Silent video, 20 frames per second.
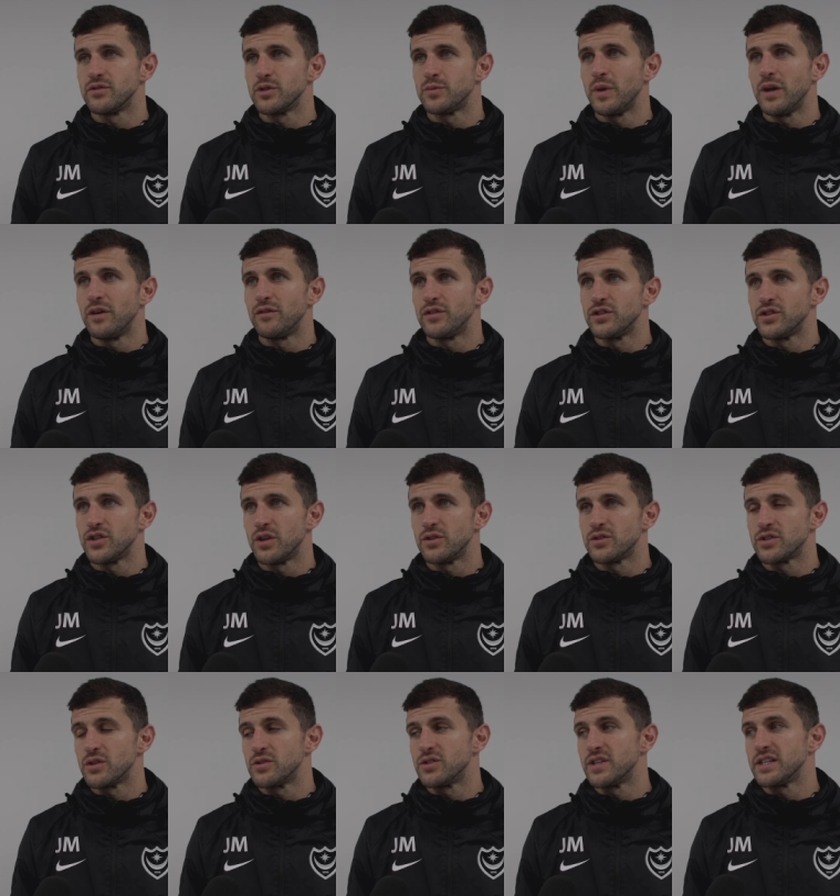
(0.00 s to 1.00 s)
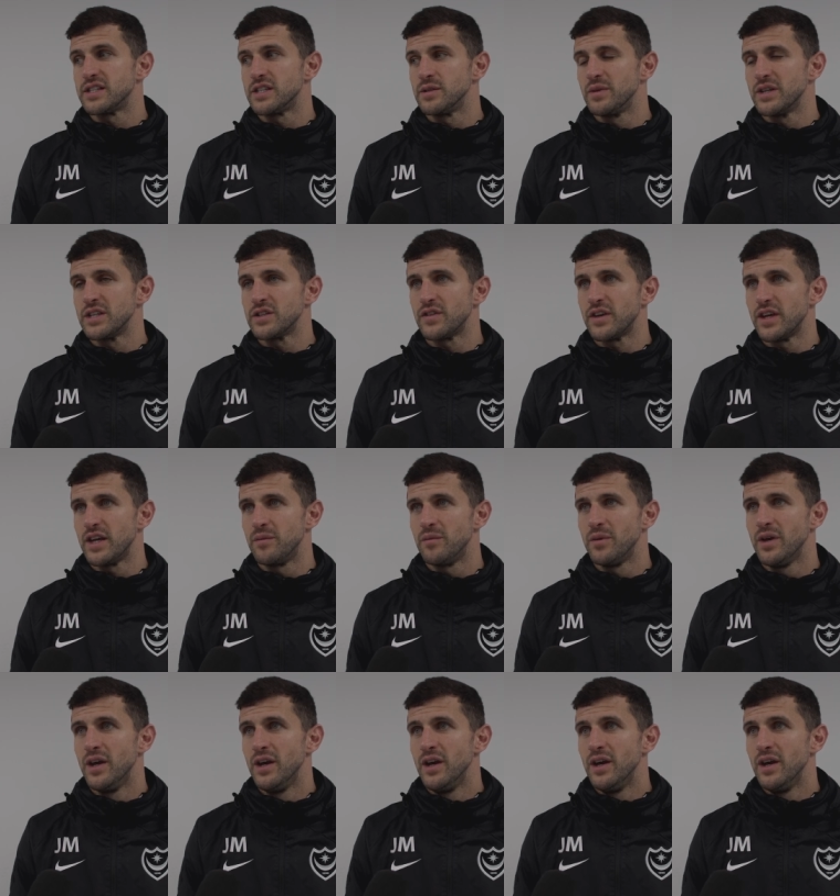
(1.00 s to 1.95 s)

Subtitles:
his belt for Joe, so 60 minutes for him,